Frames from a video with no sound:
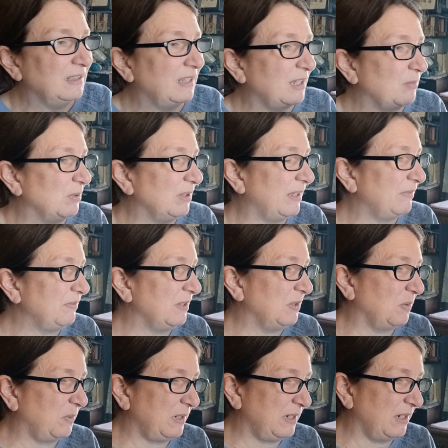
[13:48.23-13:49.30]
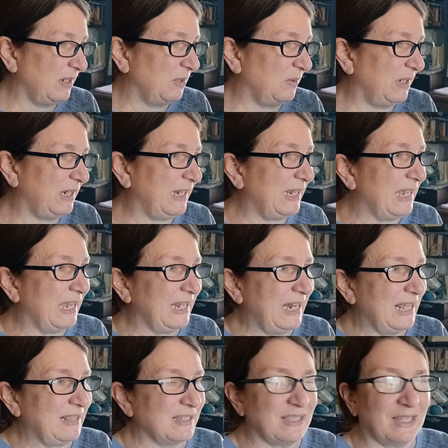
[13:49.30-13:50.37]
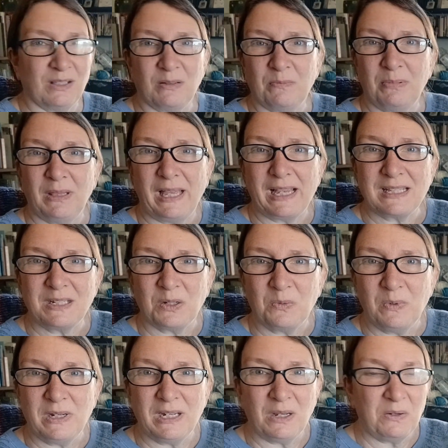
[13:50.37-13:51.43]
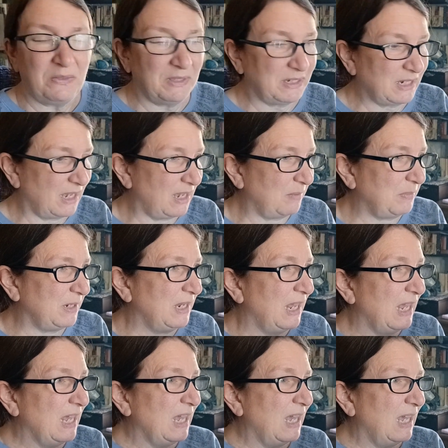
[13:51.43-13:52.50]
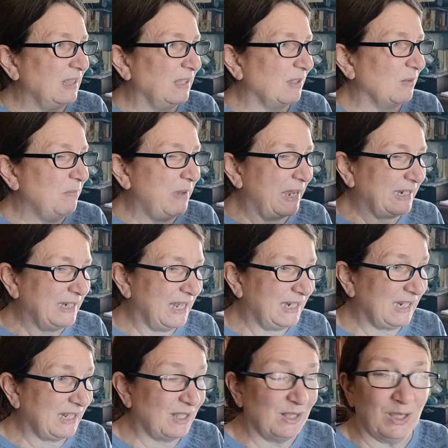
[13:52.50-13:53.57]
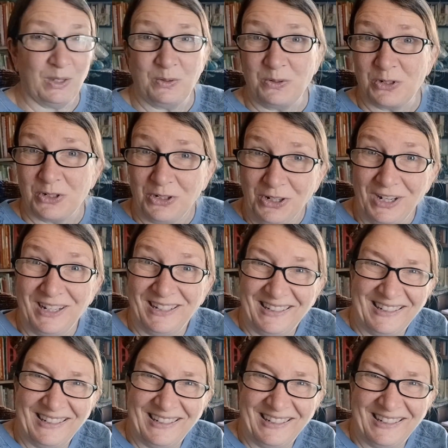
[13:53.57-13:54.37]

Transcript: label left in the window. It, yeah, it had this little plastic window in the top and a little magnetic closure.